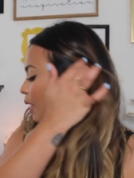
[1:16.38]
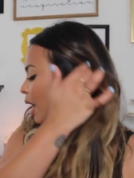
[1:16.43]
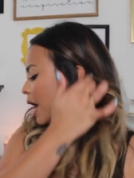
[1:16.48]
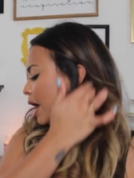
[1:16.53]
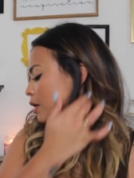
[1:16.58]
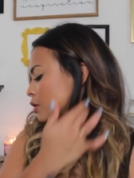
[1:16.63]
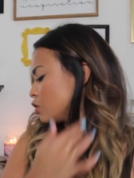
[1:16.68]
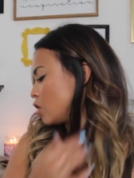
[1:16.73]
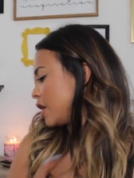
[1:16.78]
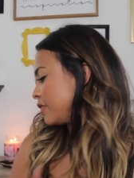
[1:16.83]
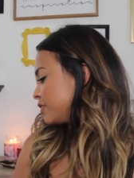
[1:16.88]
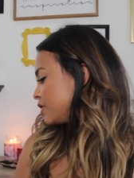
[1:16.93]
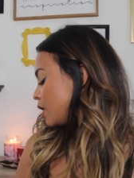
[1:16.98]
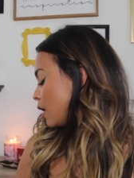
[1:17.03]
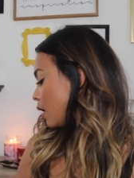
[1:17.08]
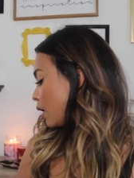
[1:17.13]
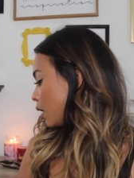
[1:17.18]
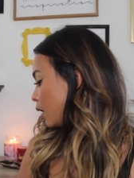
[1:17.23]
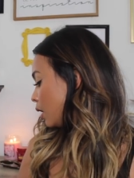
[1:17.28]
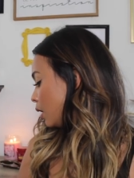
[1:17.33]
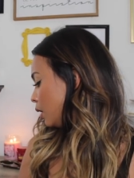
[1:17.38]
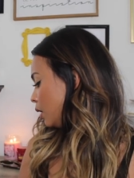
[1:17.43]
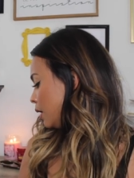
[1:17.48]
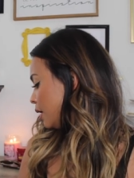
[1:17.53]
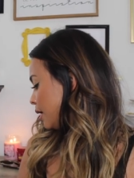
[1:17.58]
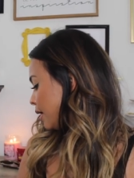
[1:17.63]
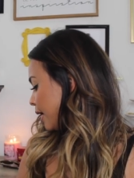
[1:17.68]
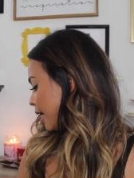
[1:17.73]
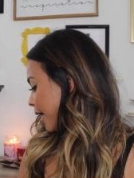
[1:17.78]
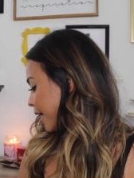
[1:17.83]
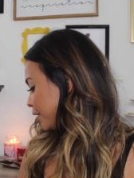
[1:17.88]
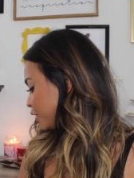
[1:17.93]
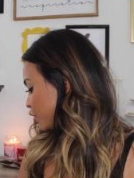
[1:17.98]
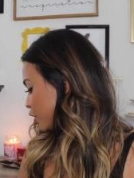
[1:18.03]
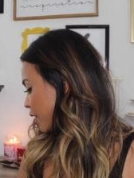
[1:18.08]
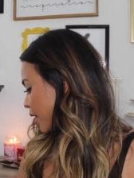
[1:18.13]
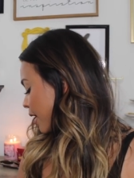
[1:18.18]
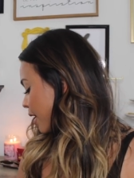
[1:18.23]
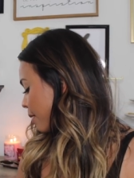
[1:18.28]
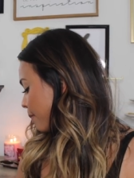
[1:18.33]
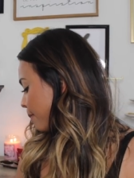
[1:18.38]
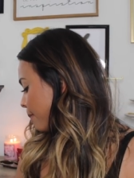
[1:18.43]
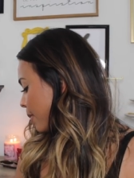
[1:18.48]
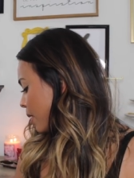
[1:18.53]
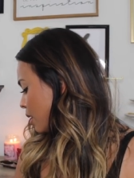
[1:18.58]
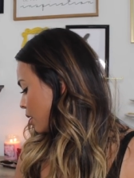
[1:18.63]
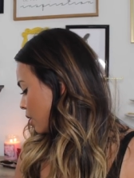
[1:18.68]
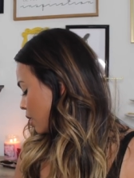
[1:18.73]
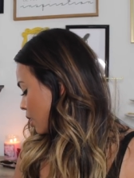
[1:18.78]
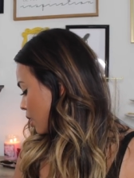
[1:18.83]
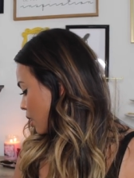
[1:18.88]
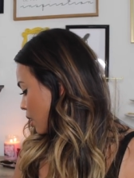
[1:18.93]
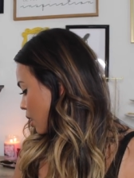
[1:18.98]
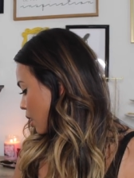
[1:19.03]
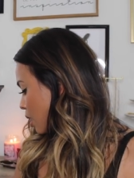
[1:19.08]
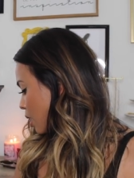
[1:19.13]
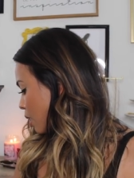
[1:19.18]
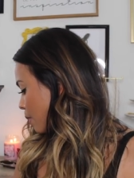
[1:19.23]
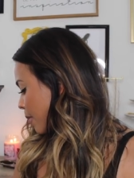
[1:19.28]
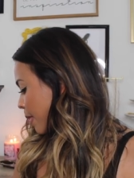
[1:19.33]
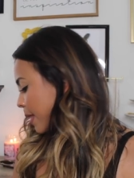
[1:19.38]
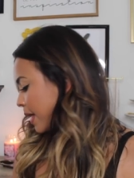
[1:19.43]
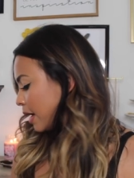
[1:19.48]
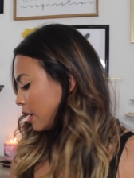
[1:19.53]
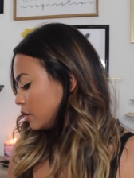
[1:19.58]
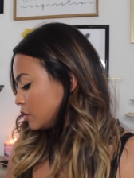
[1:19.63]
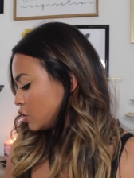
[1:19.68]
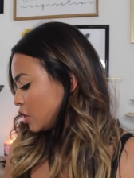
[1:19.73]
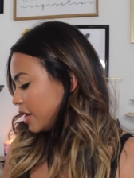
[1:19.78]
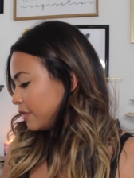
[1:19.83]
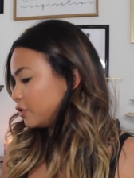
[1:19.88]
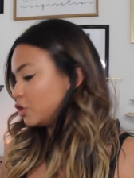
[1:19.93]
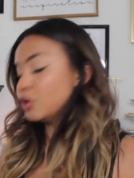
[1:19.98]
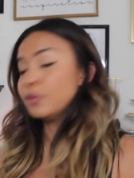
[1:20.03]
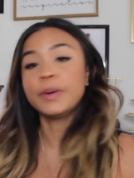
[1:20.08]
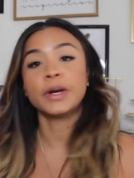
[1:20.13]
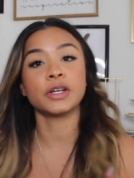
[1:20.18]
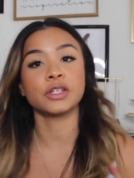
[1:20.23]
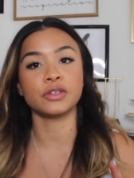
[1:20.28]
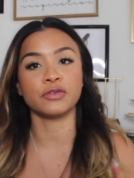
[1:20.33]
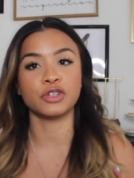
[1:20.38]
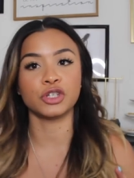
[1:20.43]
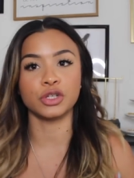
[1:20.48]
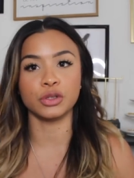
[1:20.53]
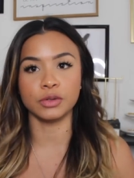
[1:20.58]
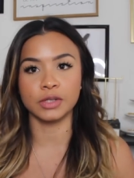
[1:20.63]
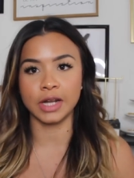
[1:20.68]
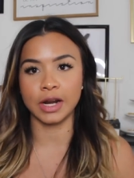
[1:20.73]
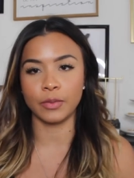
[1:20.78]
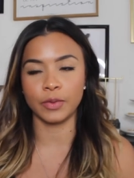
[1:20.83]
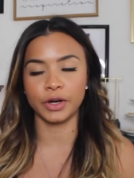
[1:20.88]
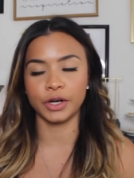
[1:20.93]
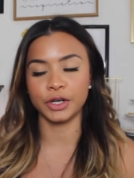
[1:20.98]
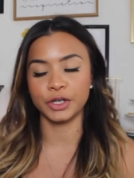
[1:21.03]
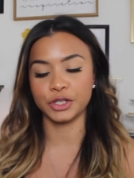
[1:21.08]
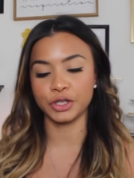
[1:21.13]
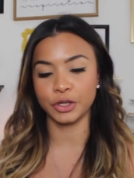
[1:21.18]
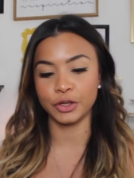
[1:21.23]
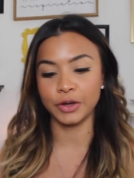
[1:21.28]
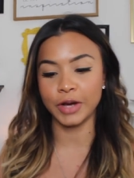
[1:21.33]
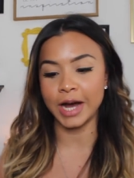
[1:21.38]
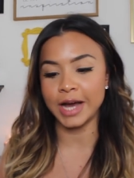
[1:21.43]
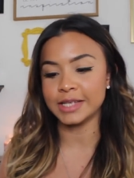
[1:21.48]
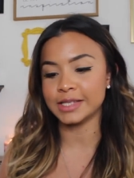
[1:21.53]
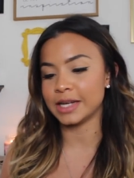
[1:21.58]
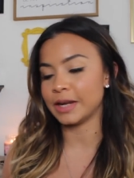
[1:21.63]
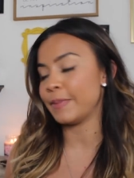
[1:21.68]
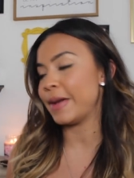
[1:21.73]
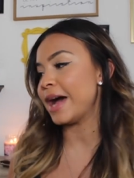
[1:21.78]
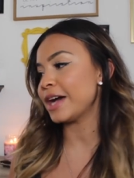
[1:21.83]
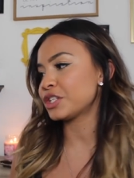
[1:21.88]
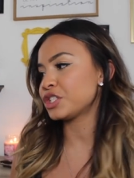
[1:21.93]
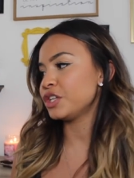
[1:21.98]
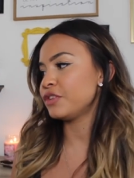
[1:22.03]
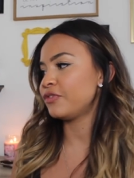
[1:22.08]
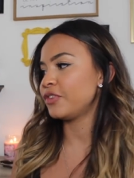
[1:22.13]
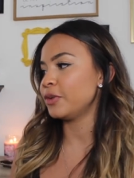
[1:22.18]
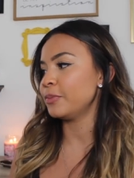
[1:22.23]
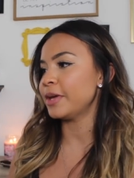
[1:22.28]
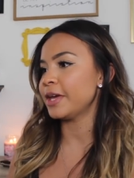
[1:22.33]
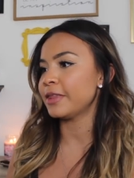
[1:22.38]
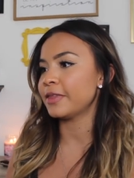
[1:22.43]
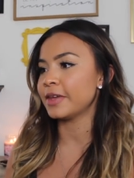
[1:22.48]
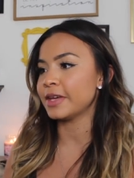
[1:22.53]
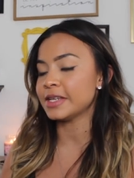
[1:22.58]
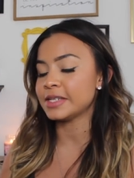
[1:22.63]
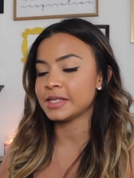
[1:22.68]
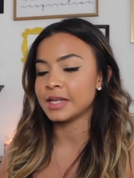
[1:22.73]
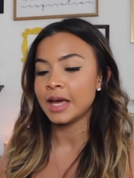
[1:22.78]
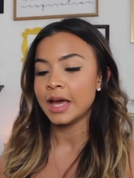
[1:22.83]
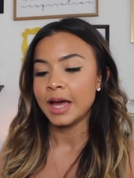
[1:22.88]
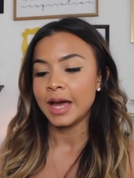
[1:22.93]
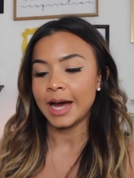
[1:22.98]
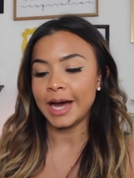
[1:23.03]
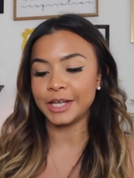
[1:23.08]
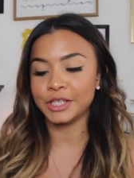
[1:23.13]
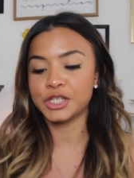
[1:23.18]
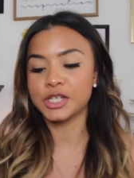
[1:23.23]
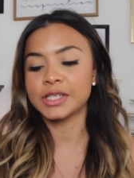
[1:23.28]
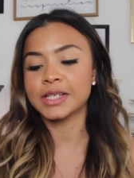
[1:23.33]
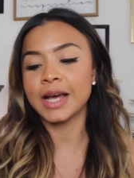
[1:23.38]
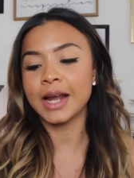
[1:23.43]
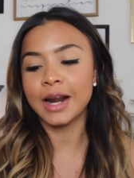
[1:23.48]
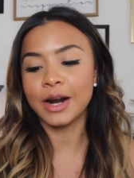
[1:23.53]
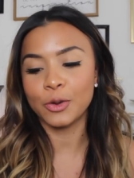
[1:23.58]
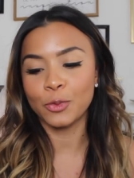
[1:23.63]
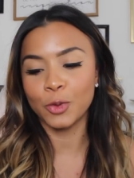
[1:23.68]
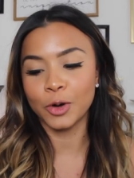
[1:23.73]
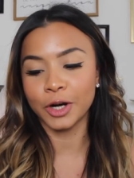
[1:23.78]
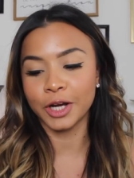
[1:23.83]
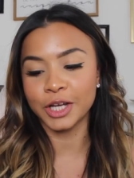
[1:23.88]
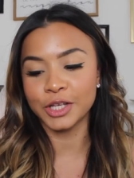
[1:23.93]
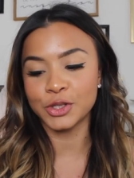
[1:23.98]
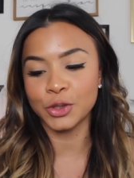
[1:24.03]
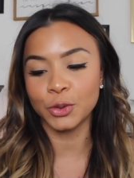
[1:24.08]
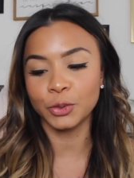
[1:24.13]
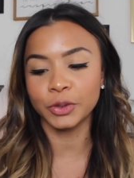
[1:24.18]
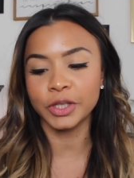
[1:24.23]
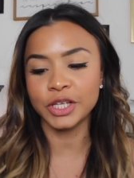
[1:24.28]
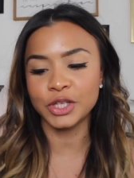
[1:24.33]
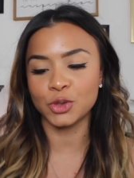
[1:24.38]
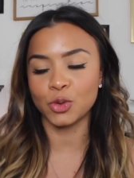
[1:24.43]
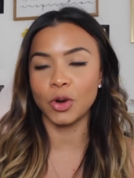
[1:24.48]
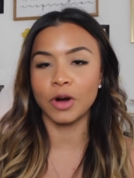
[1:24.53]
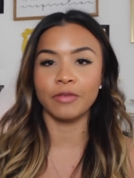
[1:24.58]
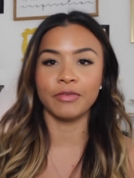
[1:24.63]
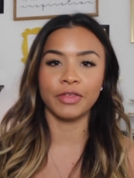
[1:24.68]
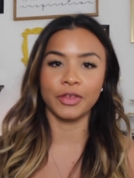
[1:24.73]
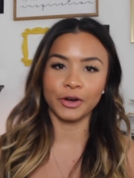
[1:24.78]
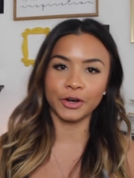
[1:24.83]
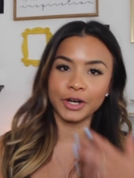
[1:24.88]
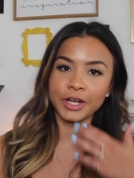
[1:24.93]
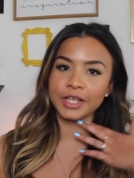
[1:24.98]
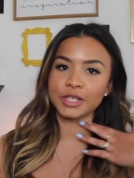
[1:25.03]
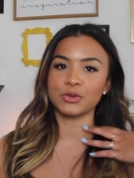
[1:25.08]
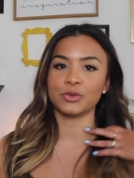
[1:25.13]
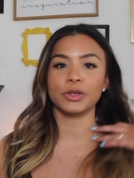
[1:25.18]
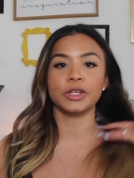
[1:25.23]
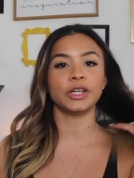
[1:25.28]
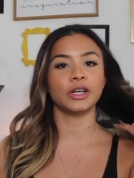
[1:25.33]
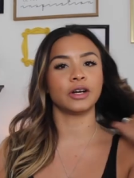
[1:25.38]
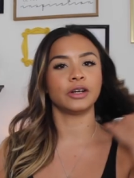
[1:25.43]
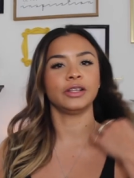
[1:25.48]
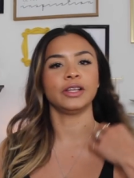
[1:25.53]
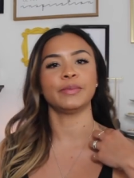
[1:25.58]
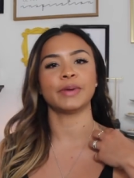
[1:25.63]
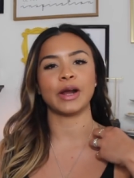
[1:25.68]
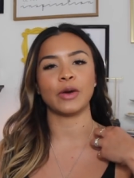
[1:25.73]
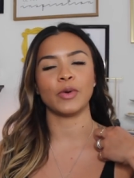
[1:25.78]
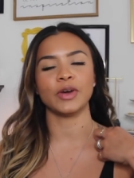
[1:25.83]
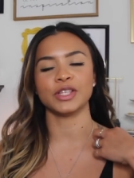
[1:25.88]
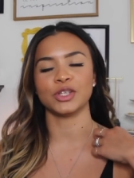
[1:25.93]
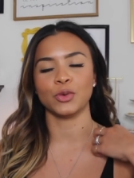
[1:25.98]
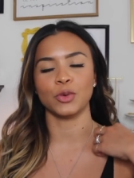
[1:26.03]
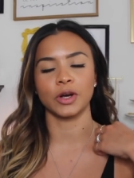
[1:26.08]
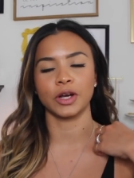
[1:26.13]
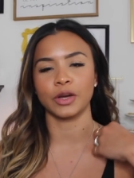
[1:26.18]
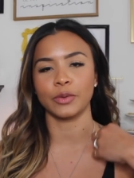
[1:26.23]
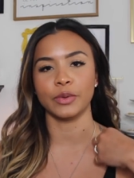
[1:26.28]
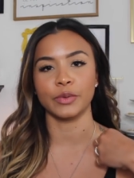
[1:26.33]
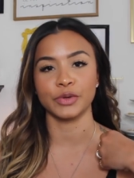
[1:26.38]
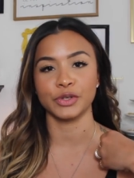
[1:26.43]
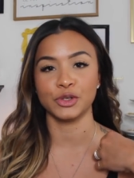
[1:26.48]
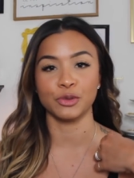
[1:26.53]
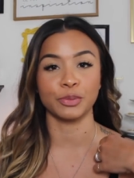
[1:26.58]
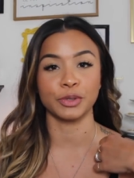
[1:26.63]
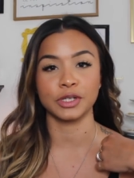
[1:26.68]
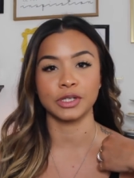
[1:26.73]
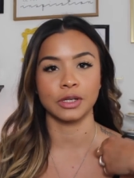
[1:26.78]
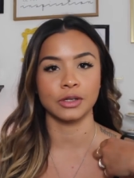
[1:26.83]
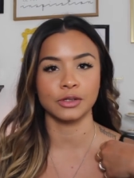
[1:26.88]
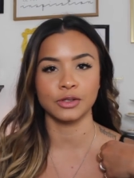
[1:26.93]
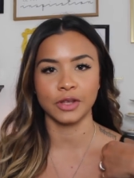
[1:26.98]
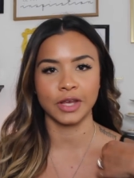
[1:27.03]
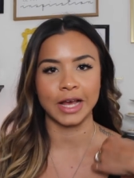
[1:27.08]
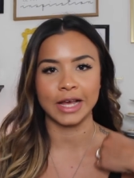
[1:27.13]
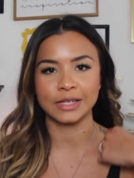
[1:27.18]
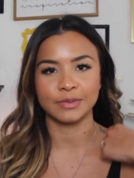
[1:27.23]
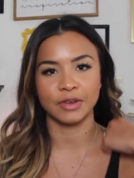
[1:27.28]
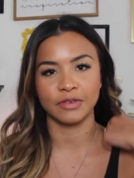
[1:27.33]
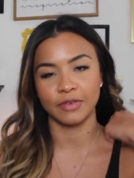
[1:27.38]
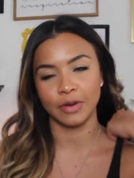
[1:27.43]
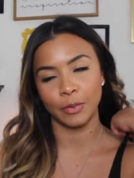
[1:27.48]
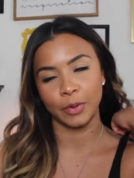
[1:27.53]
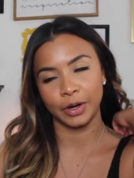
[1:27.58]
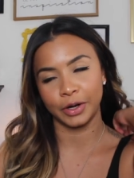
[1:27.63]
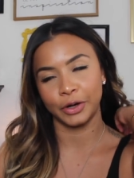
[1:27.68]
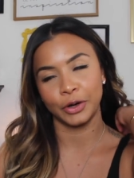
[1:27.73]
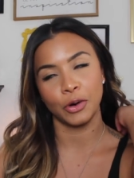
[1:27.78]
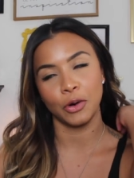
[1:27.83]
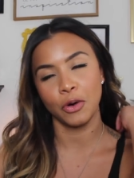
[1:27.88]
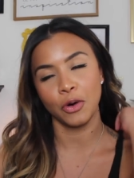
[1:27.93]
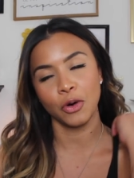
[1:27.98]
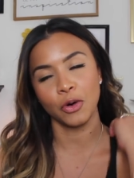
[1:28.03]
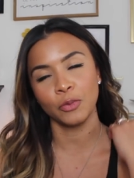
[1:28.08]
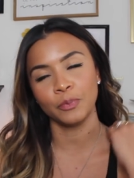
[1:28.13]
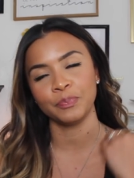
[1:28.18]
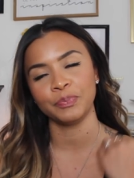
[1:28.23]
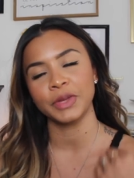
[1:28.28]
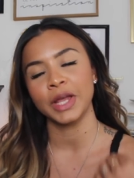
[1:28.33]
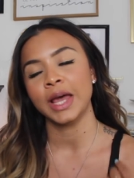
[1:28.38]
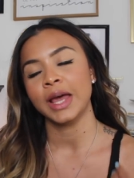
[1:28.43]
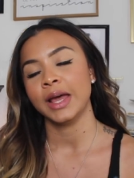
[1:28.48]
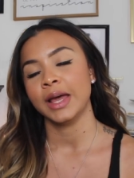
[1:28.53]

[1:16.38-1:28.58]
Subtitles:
I also have Zara, H&M, and then I also have two pairs of shoes that I wanted to show you guys. And I'm actually filming this. I just got out of work. It's only 12:30. It's really early, but I went to work and we were super slow, so they asked me if I wanted to go home.